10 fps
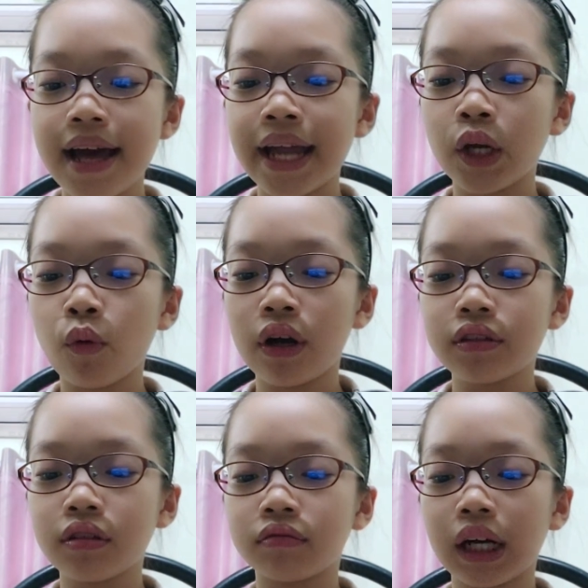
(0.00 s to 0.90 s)
And you want
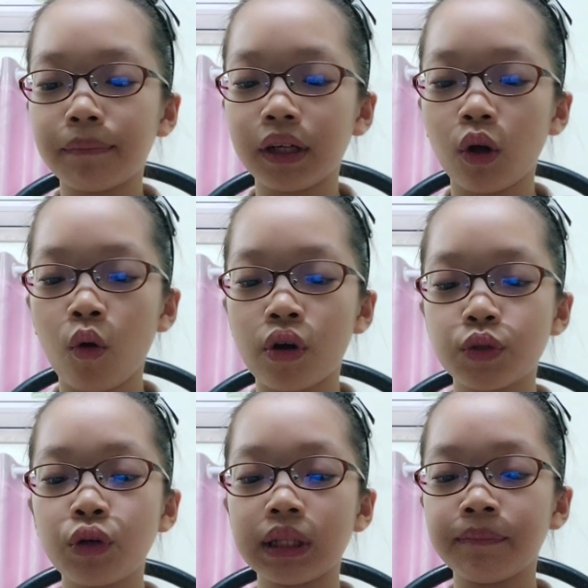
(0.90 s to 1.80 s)
to ride my
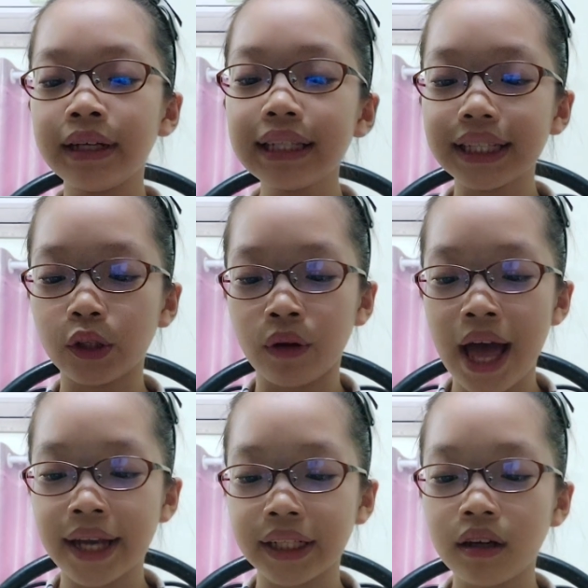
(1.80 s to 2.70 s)
horse with me, little
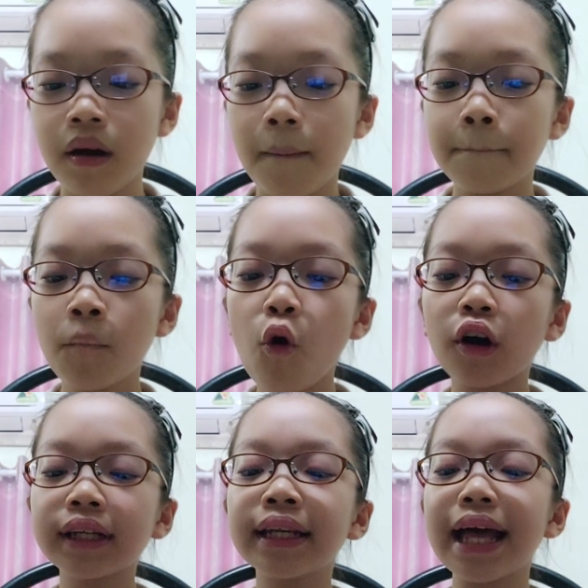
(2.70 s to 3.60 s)
Hetty,
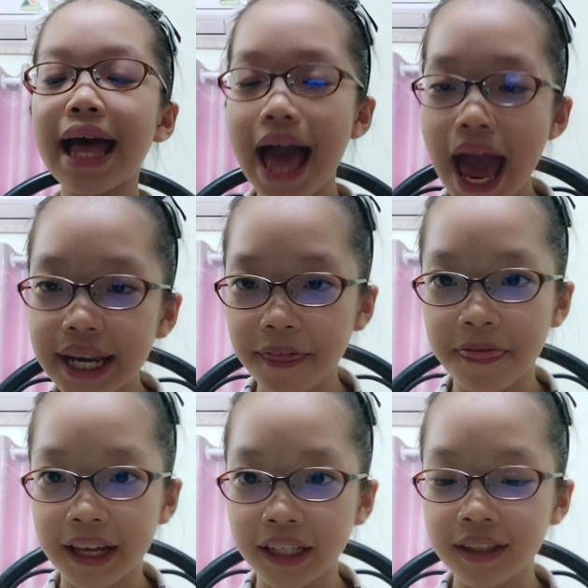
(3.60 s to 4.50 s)
more than
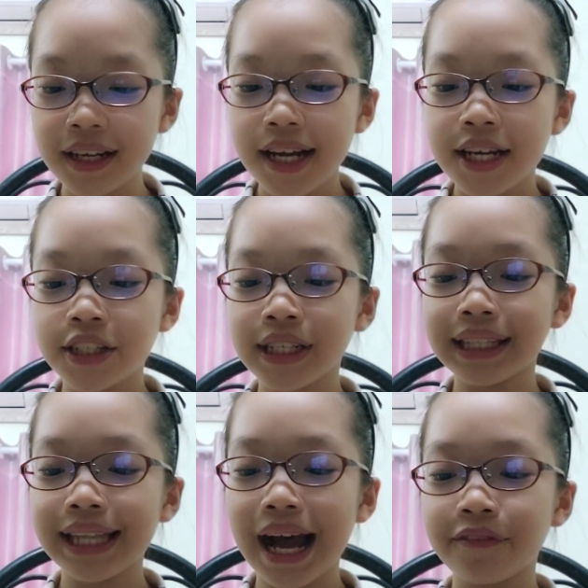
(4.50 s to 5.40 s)
anything. She
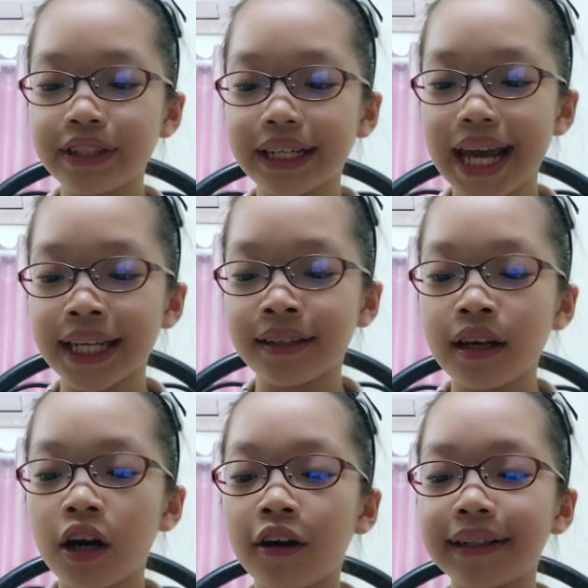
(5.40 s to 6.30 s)
laughed again,
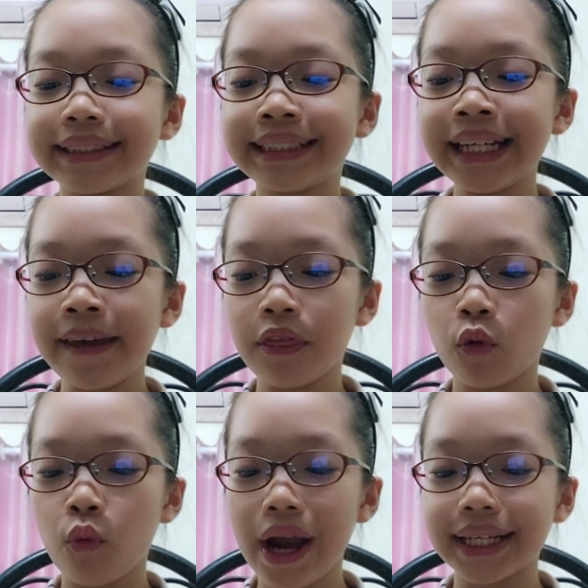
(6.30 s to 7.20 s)
her teeth
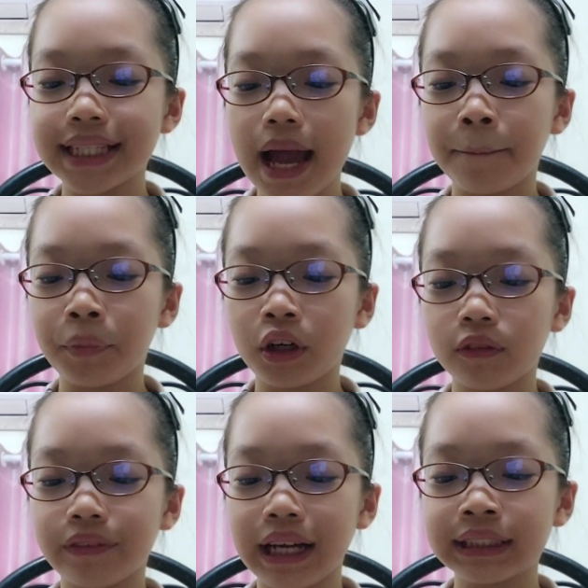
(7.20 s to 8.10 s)
white and
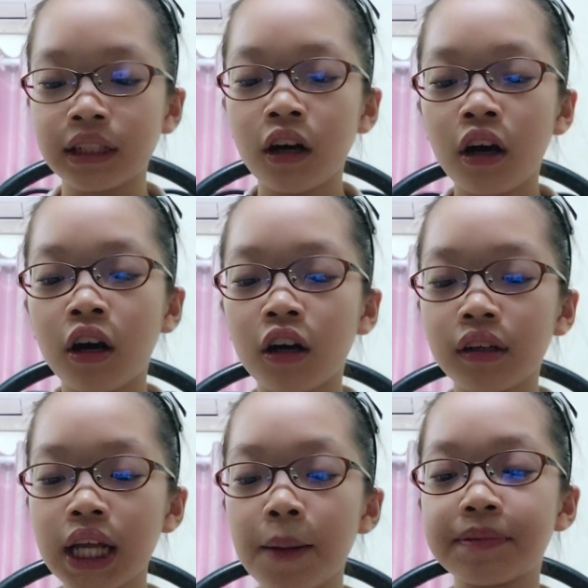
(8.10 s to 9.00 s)
perfect, her
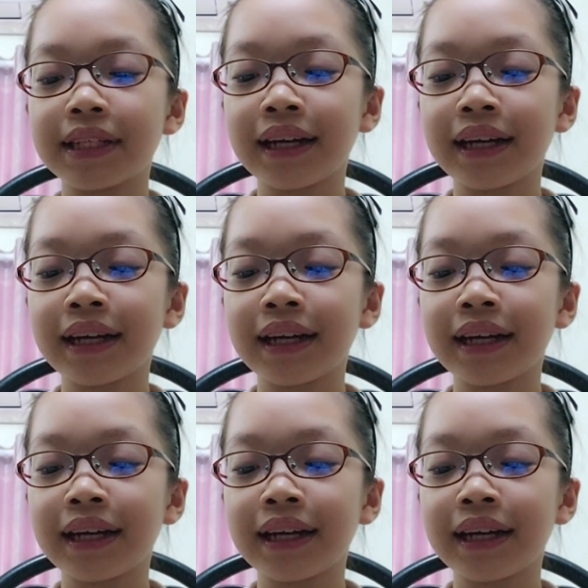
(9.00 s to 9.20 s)
lips